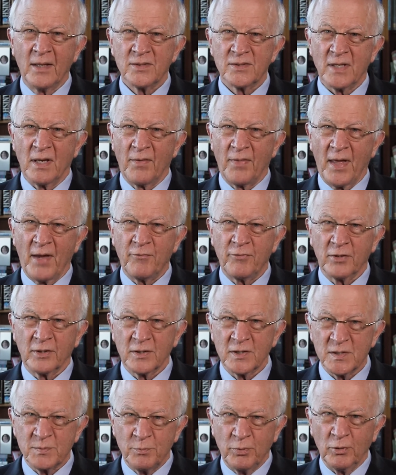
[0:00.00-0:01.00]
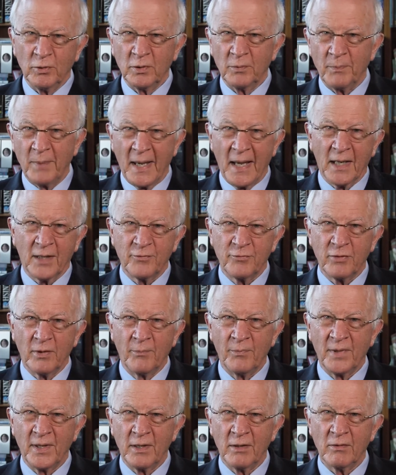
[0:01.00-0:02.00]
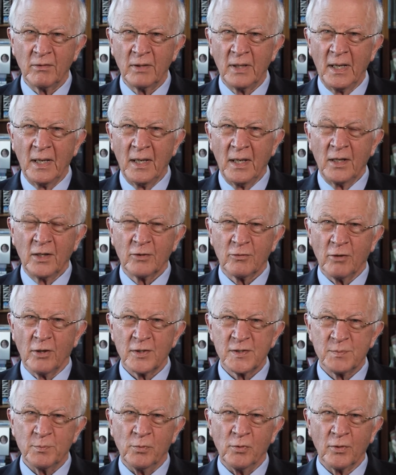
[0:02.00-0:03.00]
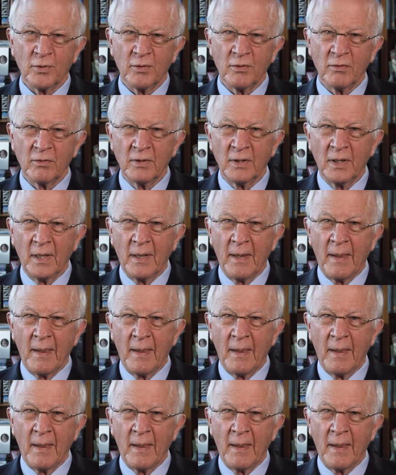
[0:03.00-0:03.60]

South Africans pulled back from their cross-border